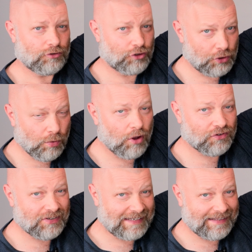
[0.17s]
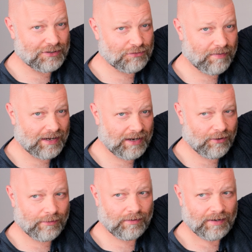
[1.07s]
Do you all see this right
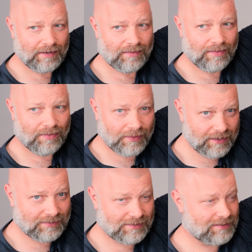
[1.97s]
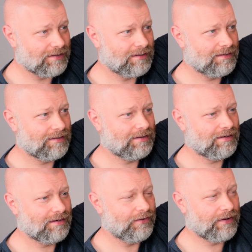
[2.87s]
here? This.
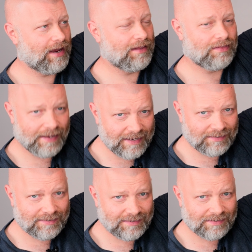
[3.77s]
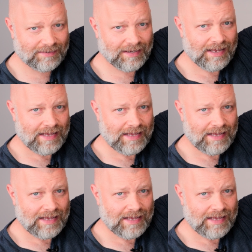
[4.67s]
Okay, this